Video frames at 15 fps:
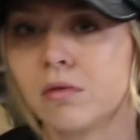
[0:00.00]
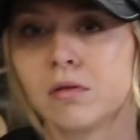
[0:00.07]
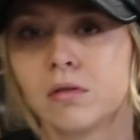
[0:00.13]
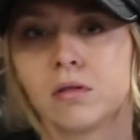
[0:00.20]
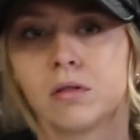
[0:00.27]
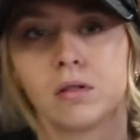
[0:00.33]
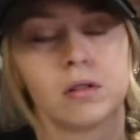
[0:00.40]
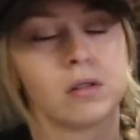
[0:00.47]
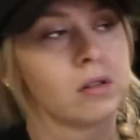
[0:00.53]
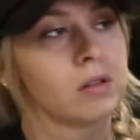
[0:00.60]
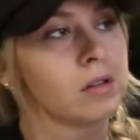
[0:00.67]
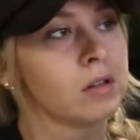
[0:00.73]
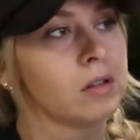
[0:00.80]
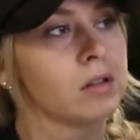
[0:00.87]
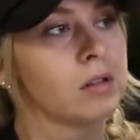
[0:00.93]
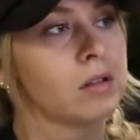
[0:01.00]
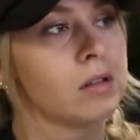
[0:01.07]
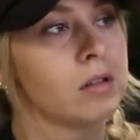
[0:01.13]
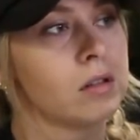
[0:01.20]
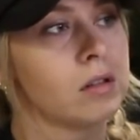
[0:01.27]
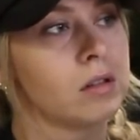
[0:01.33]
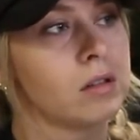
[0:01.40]

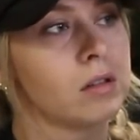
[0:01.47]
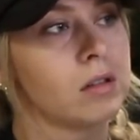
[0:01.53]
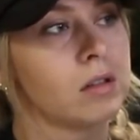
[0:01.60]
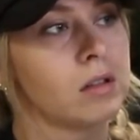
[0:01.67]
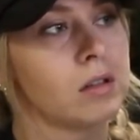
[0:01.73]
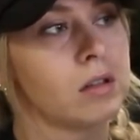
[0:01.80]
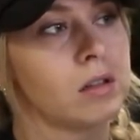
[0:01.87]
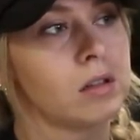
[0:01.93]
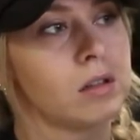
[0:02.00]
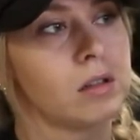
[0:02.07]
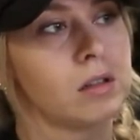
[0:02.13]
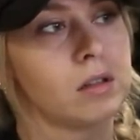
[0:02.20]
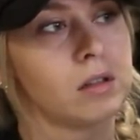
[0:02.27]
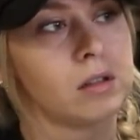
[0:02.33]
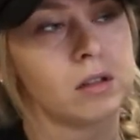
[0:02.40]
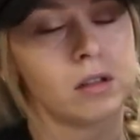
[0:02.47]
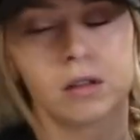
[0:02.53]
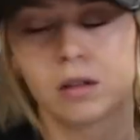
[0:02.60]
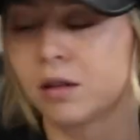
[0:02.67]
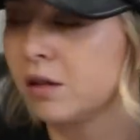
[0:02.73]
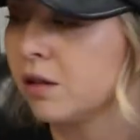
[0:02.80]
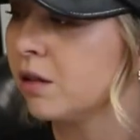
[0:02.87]

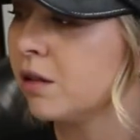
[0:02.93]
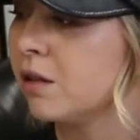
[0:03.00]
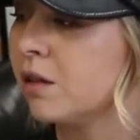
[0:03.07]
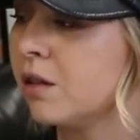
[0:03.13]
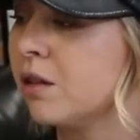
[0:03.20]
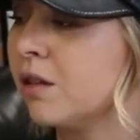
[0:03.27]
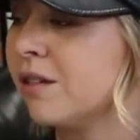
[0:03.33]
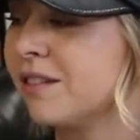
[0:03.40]
[no speech]